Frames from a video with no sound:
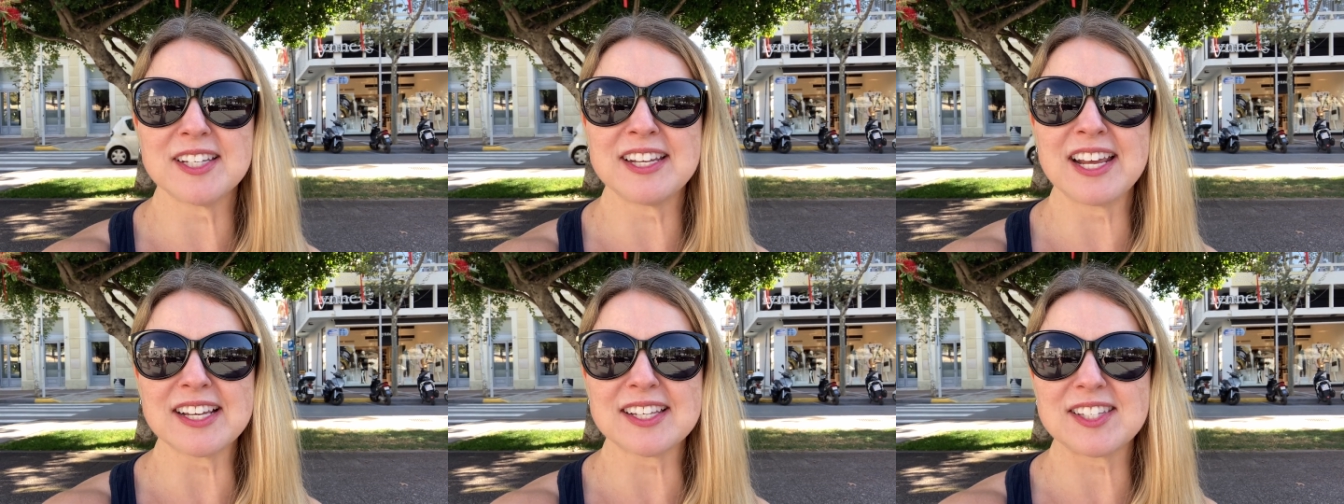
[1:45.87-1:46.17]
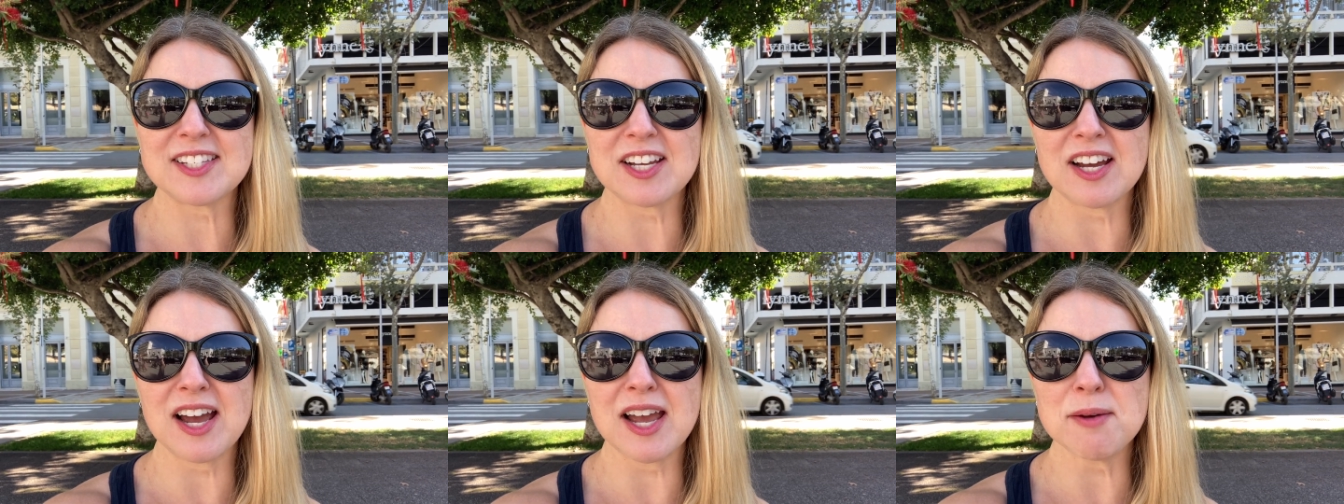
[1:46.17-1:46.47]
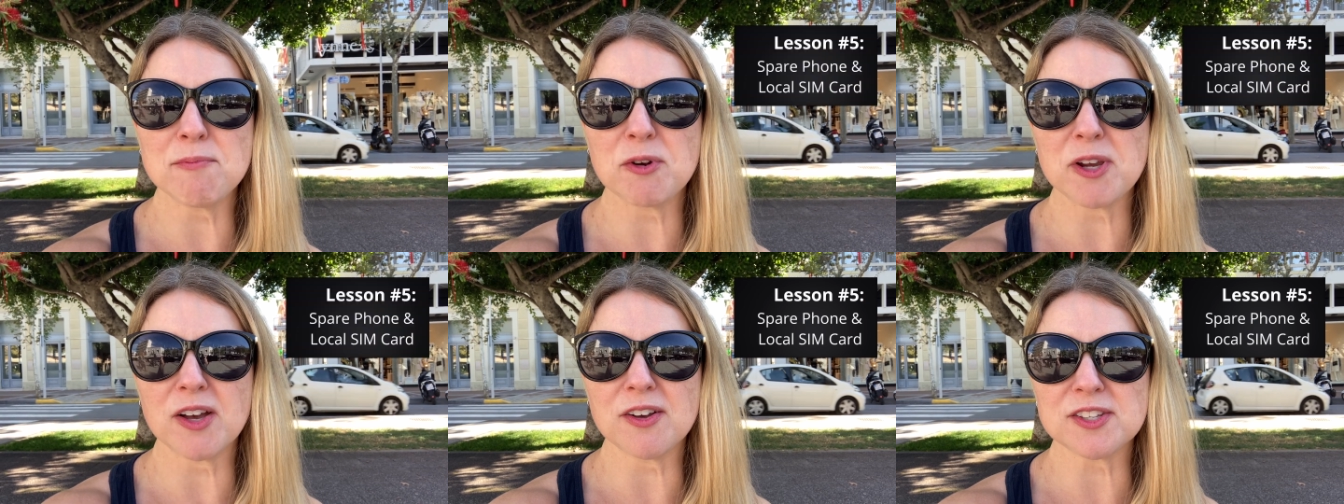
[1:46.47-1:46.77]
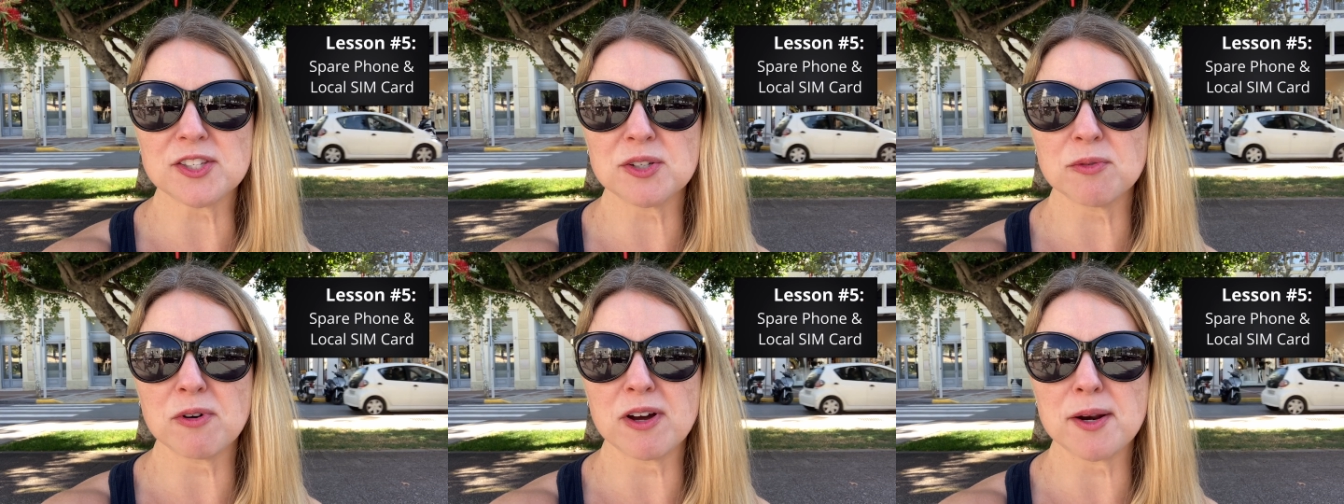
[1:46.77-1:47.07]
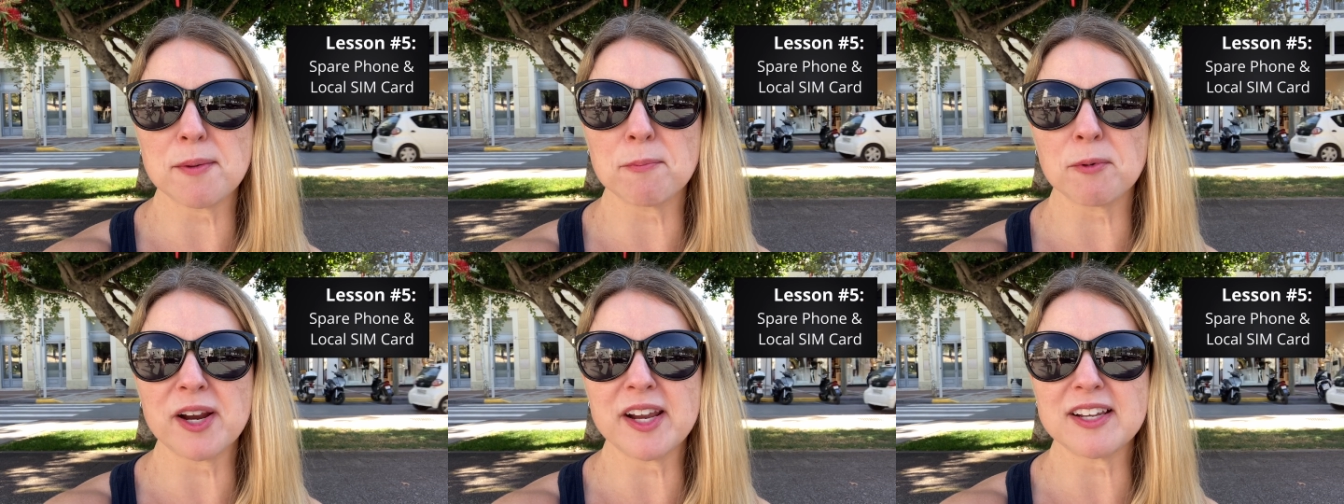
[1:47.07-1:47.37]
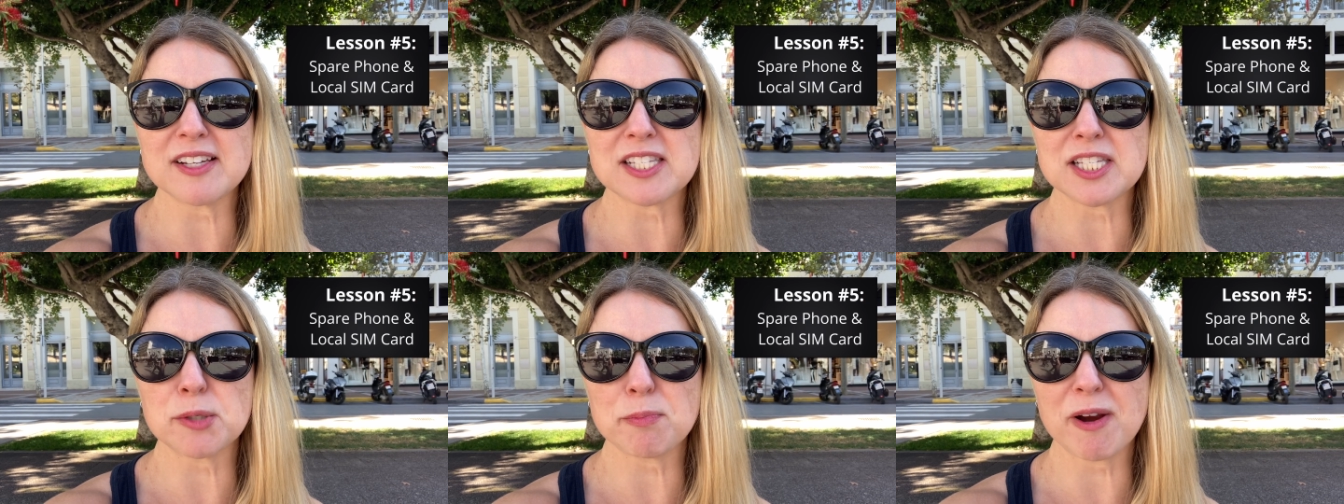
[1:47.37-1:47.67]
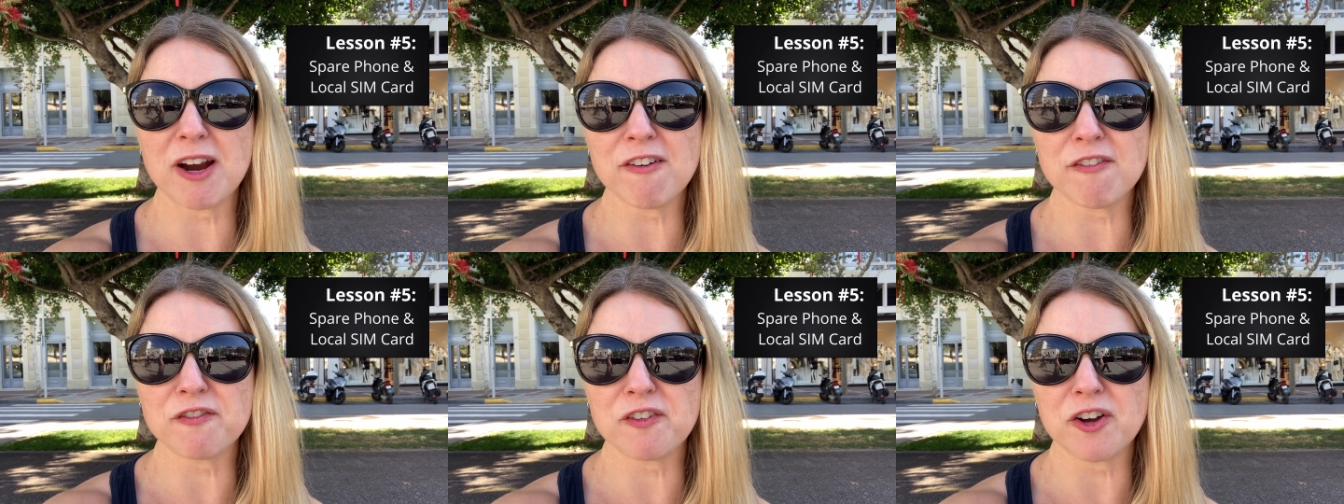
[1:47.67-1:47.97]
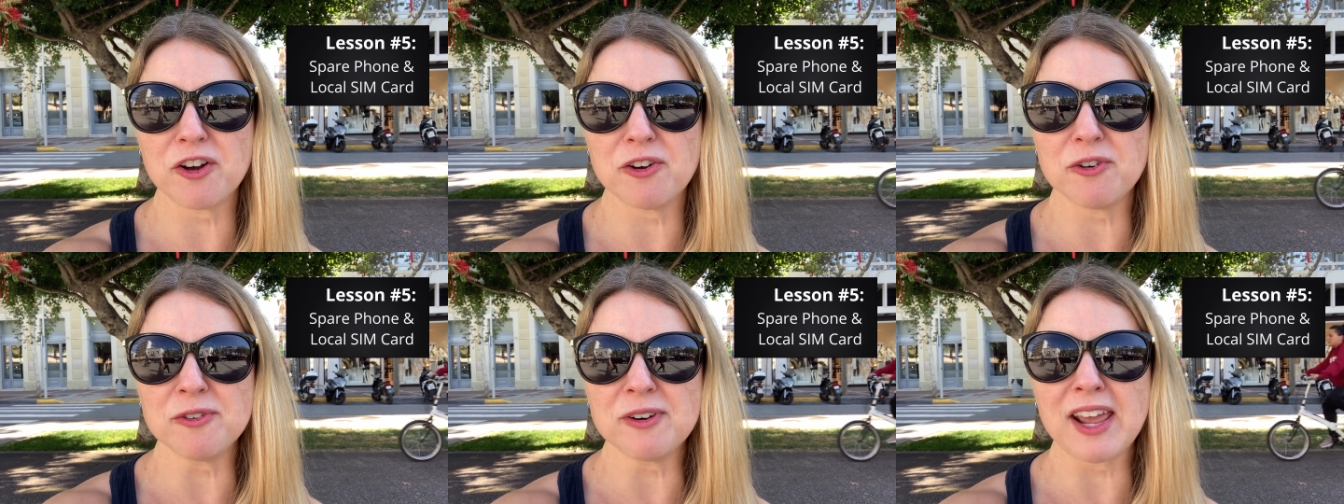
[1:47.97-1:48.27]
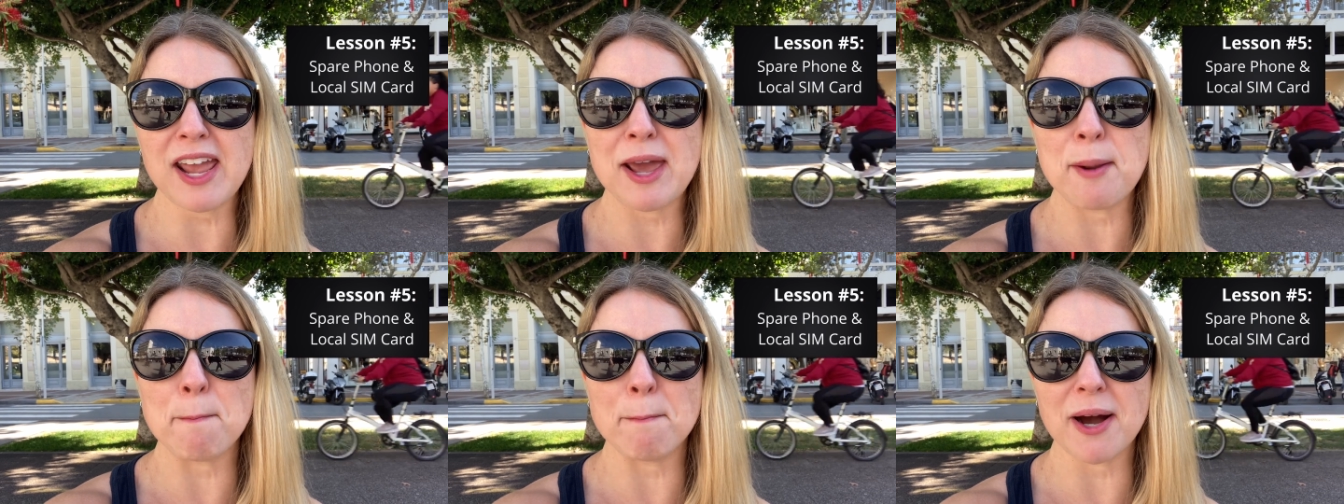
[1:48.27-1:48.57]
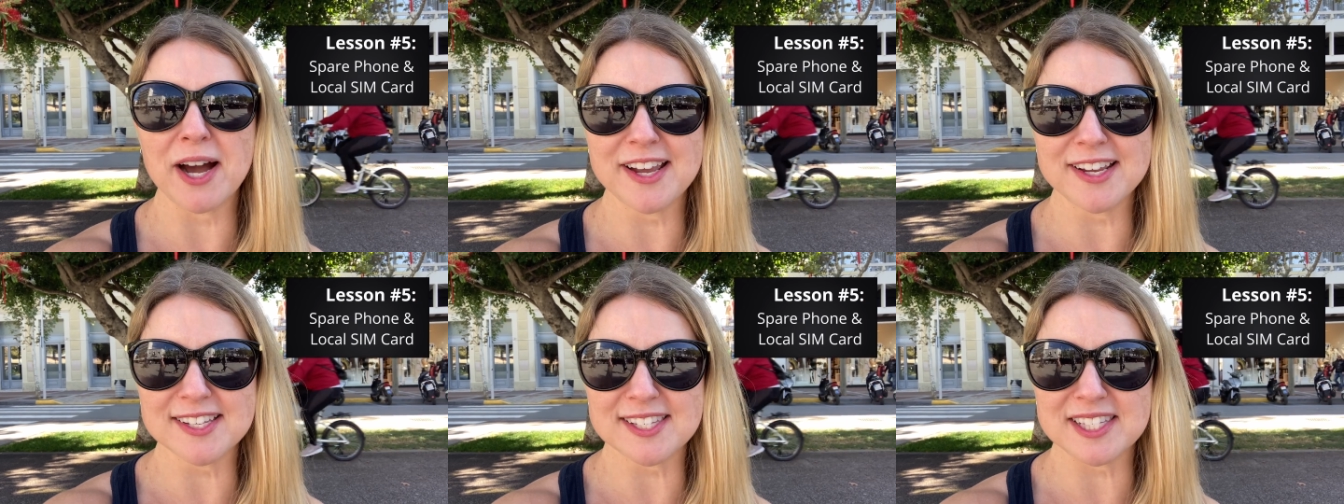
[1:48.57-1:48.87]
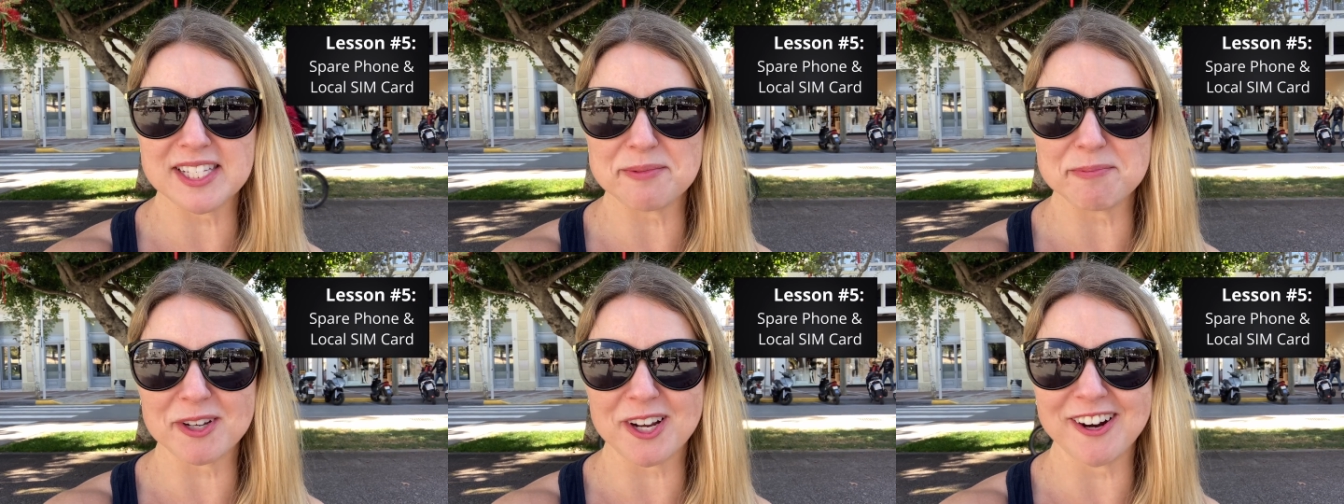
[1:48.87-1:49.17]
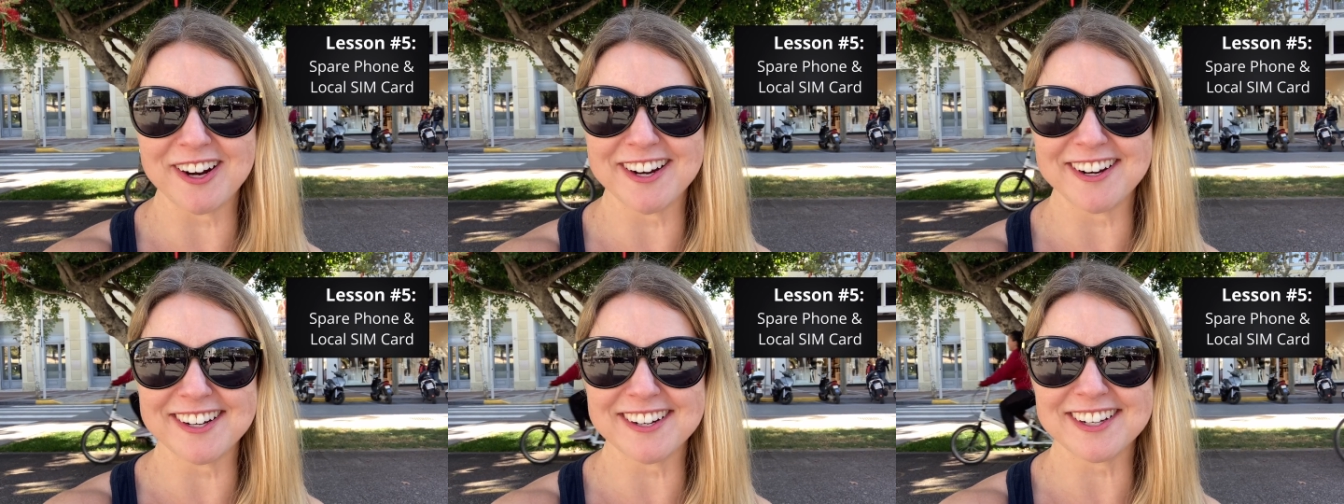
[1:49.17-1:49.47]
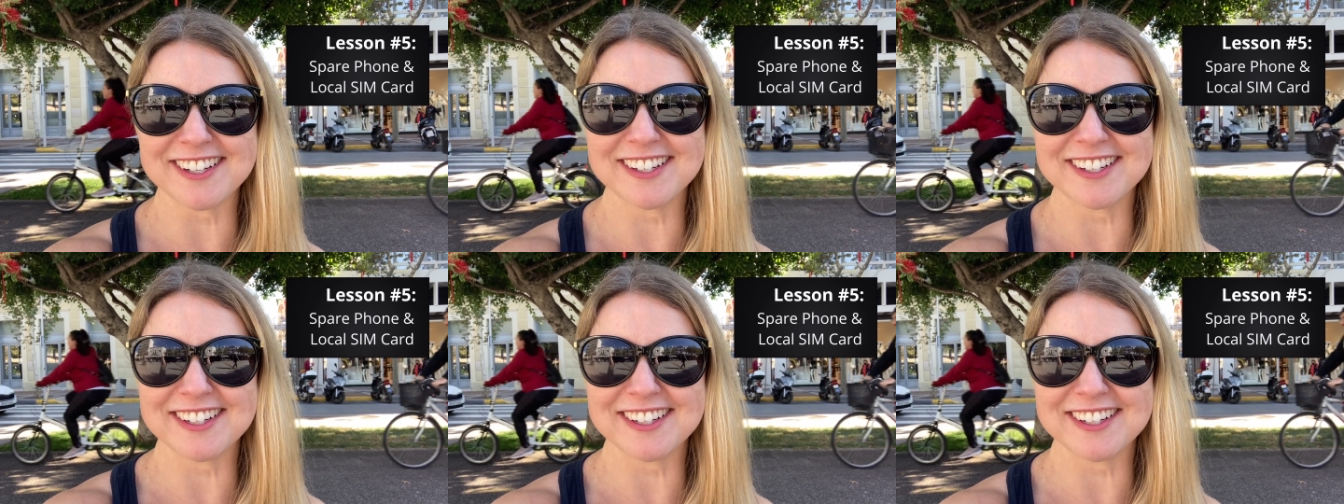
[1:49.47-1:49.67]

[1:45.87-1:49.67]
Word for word: next time we also want to bring a spare phone and buy a SIM card.